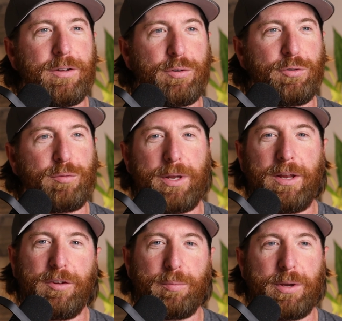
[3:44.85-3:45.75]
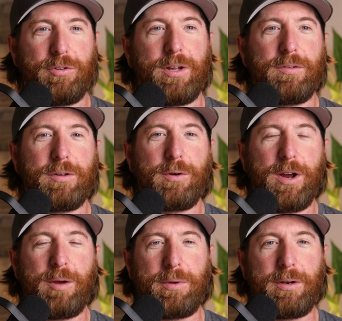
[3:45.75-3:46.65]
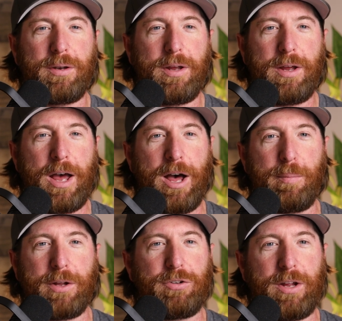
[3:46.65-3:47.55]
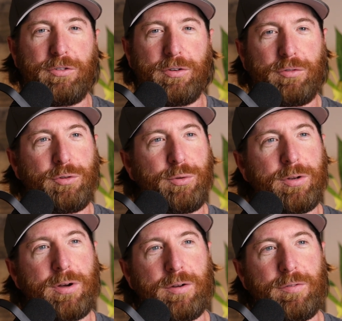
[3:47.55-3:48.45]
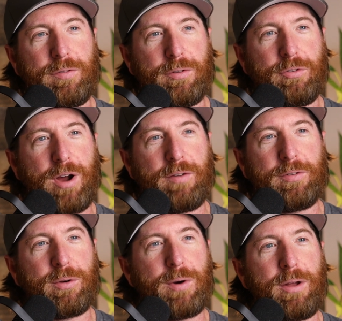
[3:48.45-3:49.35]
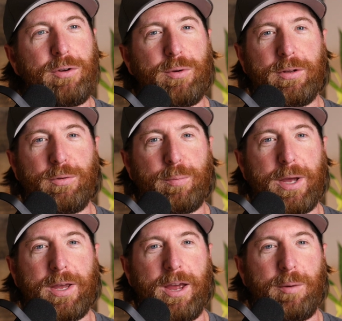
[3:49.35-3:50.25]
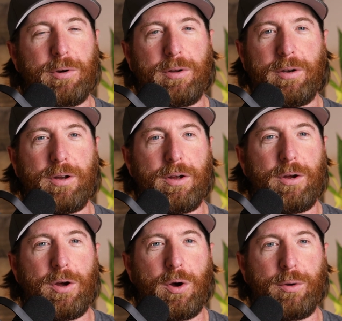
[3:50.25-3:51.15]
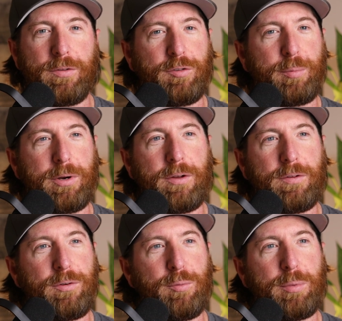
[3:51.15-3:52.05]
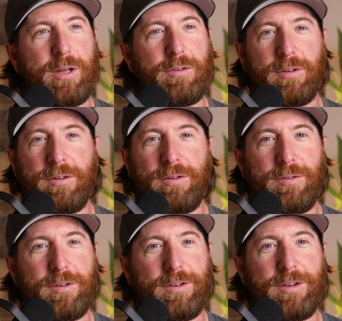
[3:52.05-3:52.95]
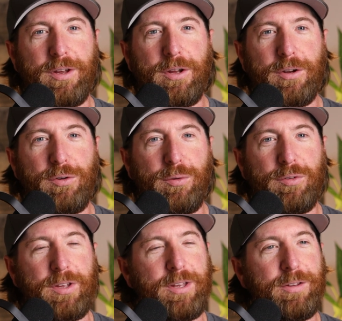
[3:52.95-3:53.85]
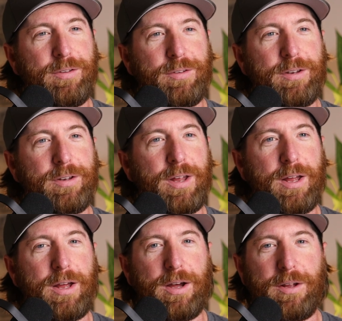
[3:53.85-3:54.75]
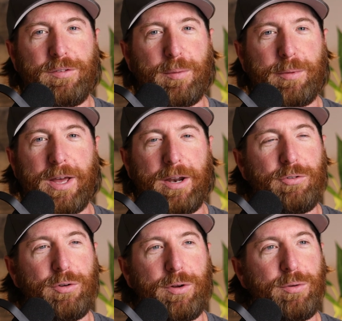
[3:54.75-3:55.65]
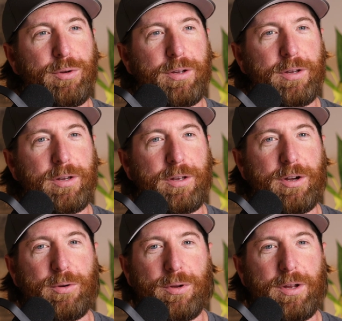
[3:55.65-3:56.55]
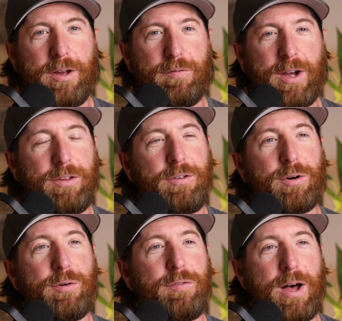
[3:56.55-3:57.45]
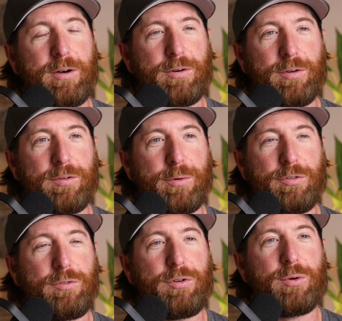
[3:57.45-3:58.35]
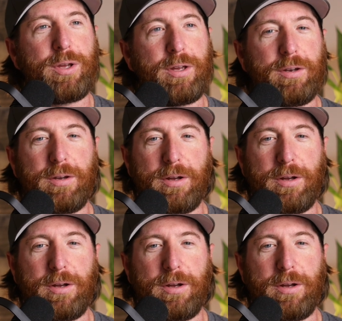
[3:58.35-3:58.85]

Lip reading: social media, especially Instagram, and how much I just truly love traveling around New England with my camera and always experiencing new places and new scenes. And it's something I'd enjoy doing, if I had 0 followers and was just doing it